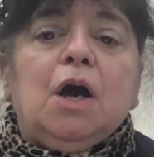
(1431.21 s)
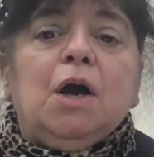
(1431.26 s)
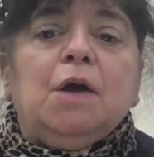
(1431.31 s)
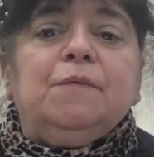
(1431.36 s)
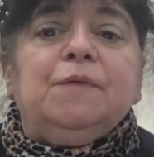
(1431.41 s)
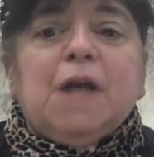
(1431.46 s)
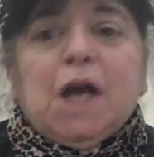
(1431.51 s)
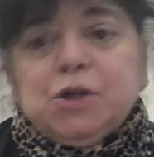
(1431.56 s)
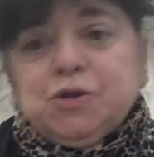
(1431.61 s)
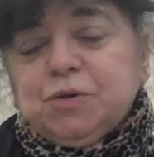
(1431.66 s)

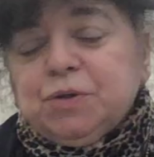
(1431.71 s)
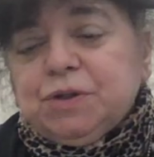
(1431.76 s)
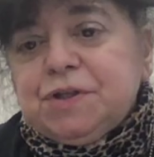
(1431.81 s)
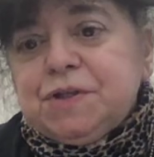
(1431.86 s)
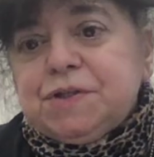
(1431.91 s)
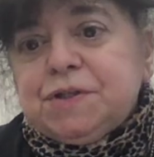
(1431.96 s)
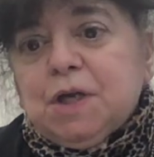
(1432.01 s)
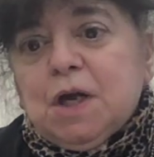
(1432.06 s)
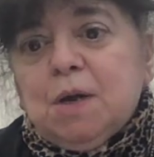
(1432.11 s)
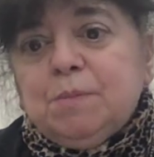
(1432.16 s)

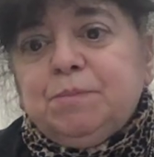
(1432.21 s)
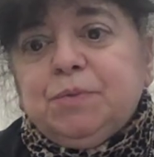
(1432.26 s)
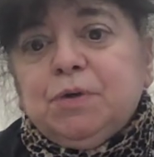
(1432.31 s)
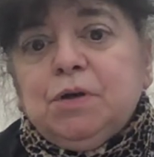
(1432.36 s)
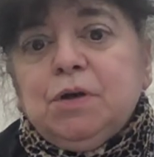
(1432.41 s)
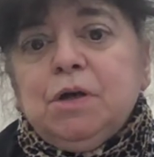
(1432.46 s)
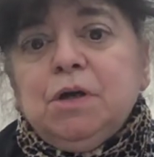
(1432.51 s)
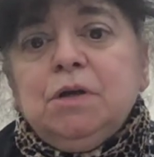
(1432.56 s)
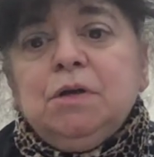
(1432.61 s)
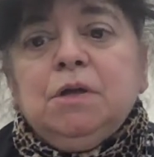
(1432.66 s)
naturalist
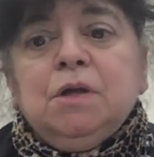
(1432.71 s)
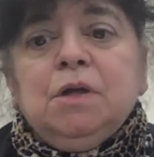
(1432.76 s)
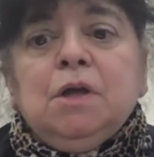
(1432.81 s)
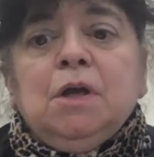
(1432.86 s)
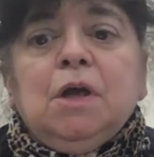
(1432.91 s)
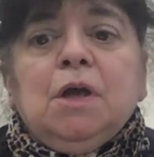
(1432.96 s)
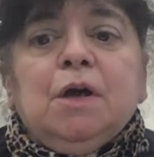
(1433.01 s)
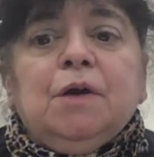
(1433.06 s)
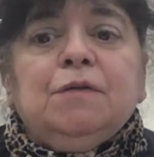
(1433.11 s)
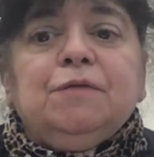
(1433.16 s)
opera,
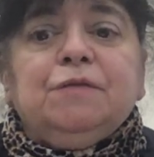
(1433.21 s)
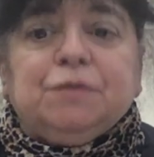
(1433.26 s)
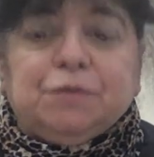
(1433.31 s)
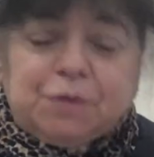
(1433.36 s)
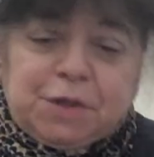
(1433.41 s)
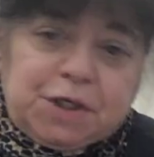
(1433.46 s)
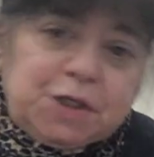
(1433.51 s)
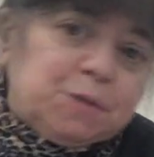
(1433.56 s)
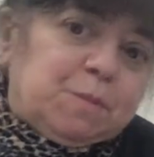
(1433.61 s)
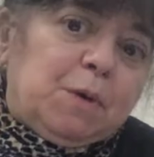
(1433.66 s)

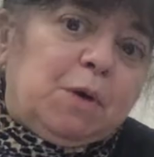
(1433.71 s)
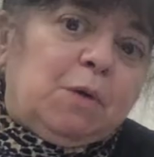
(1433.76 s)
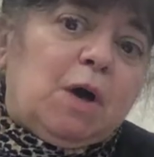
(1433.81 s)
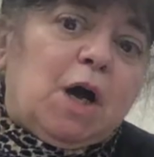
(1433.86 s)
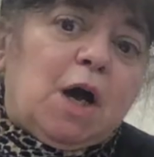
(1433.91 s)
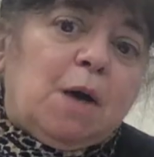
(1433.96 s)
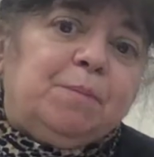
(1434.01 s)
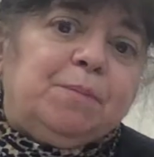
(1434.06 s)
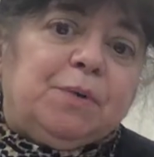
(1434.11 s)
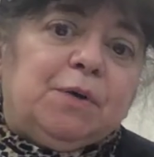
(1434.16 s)
verismo
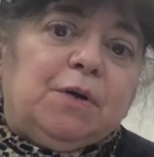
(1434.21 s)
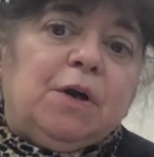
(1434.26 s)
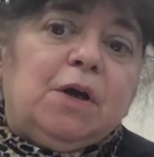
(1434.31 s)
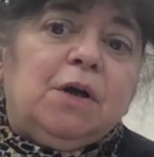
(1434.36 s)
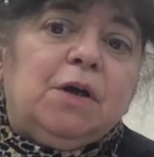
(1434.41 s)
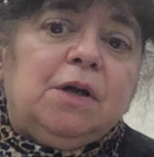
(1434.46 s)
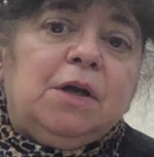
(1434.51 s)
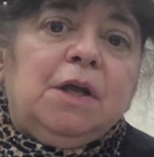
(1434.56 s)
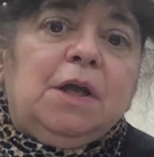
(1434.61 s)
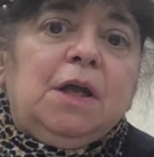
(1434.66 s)
opera,
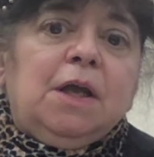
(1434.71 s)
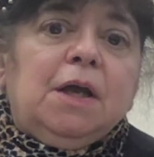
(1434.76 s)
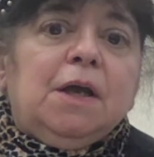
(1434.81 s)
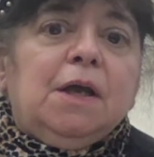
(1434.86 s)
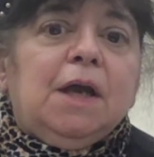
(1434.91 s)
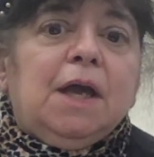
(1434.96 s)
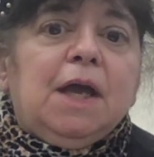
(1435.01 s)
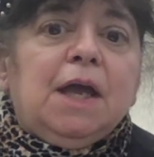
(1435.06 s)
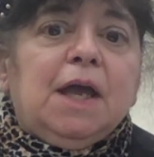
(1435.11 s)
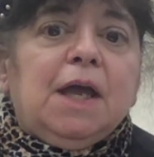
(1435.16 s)

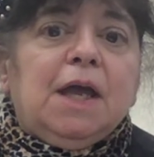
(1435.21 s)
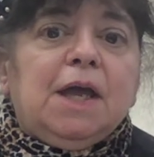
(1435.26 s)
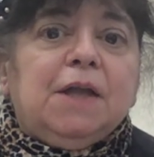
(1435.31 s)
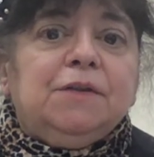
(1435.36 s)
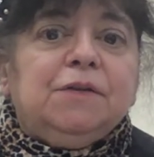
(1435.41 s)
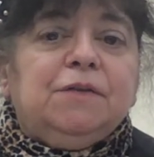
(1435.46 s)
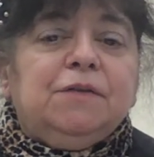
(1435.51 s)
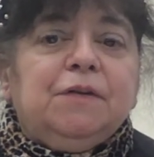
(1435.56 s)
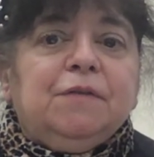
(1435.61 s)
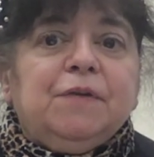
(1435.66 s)

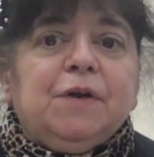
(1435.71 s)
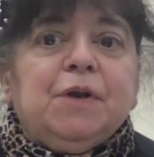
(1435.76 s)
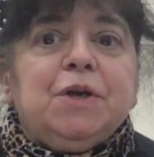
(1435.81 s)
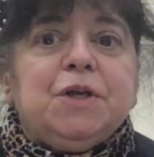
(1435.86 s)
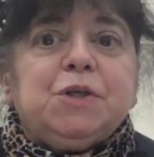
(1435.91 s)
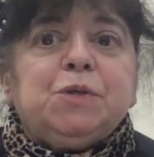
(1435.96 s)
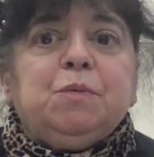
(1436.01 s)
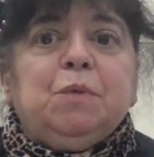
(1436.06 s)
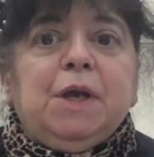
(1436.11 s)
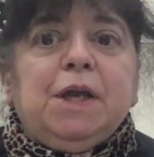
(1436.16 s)
and the
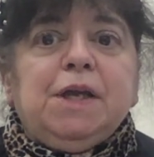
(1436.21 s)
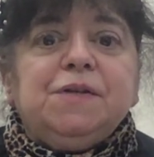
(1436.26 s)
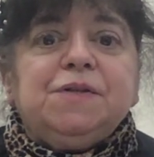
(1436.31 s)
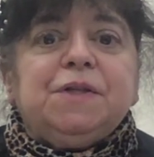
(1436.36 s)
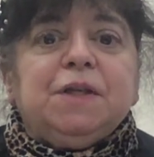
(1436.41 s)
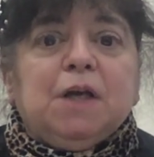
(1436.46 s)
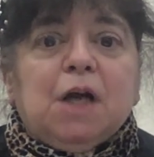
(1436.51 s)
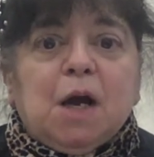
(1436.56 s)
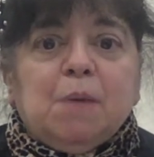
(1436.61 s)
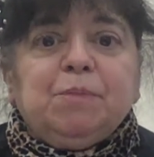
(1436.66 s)
various ways
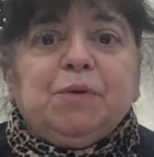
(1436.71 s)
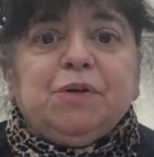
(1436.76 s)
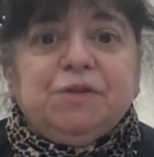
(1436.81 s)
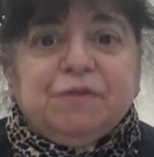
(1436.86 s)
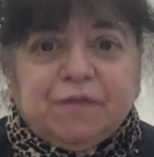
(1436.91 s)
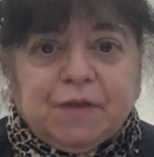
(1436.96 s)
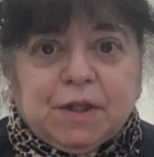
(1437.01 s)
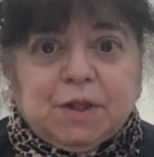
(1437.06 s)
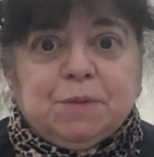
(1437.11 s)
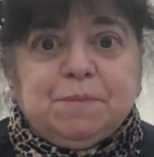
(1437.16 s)
that opera
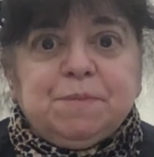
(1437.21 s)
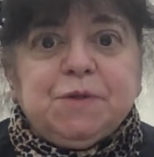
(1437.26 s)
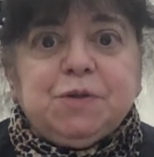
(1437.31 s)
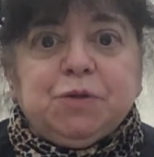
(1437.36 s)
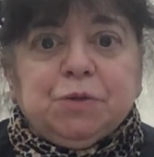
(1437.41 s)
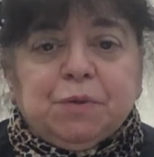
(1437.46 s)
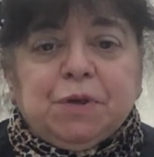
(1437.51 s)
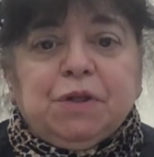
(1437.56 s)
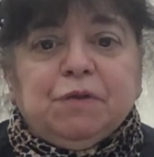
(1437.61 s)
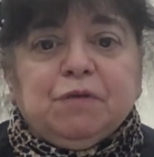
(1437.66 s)
develops
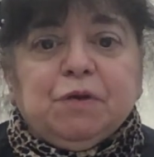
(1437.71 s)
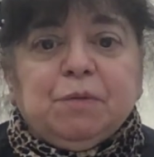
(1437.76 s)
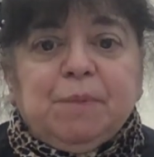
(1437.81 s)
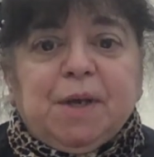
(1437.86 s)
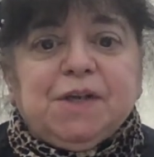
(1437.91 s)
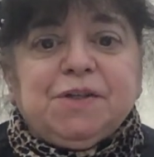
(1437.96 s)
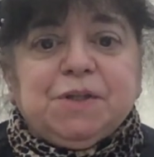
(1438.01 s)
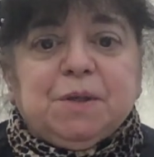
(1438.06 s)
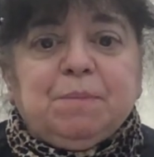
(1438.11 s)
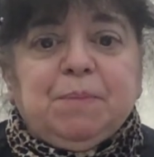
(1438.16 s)
during the
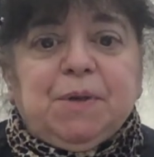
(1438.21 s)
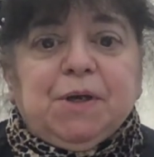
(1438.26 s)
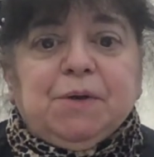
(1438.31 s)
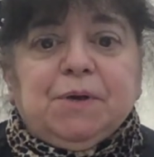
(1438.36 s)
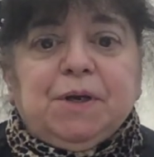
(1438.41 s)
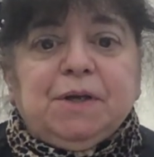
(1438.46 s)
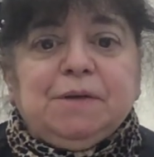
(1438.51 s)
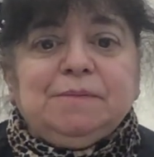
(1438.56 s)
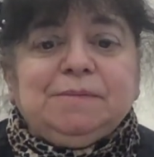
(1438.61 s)
Romantic period.